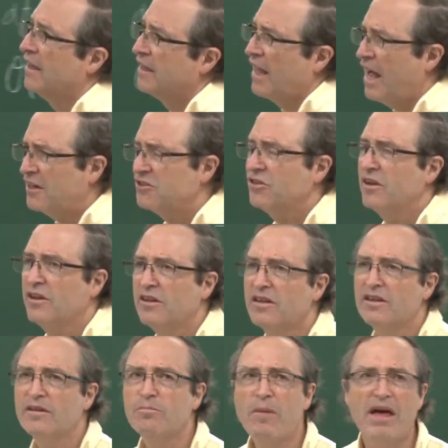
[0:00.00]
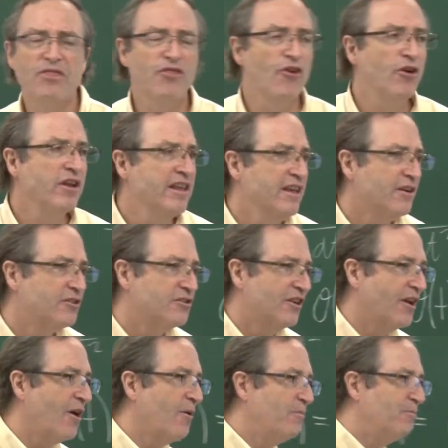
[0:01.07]
actually about 30 years
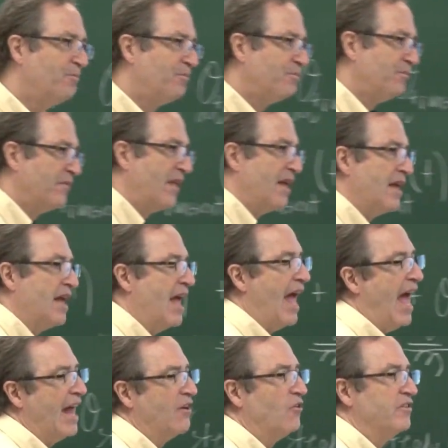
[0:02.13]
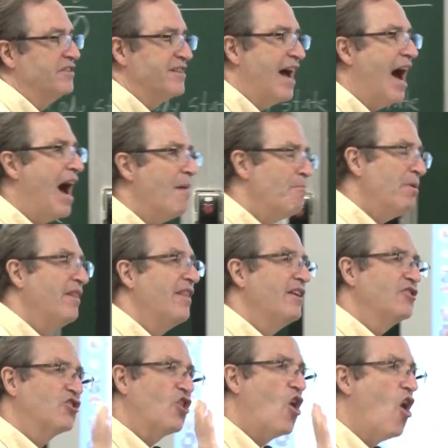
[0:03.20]
ago. And on top of
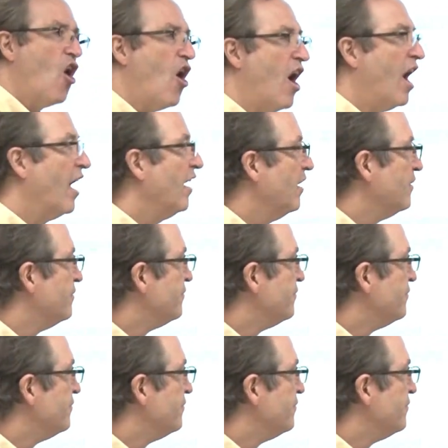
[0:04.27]
this car,